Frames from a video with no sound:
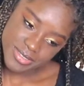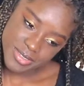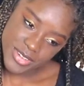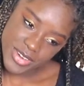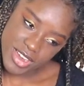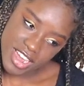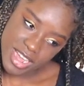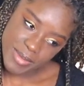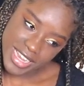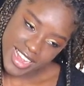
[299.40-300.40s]
we
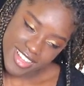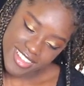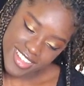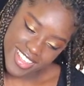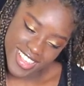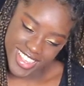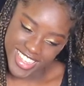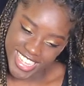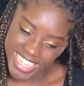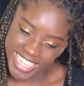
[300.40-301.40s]
were making out.
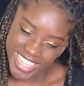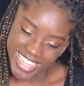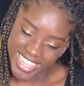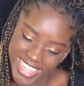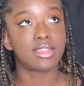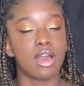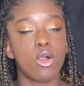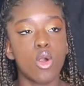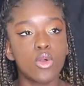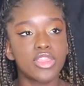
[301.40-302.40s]
The
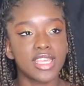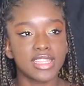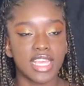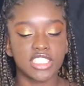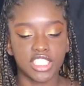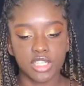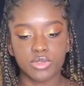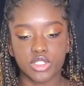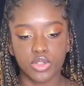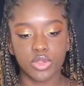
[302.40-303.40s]
whole thing that Jenny
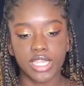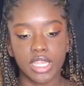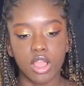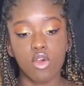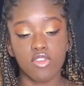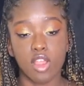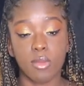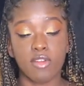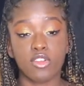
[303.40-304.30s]
was doing over there on my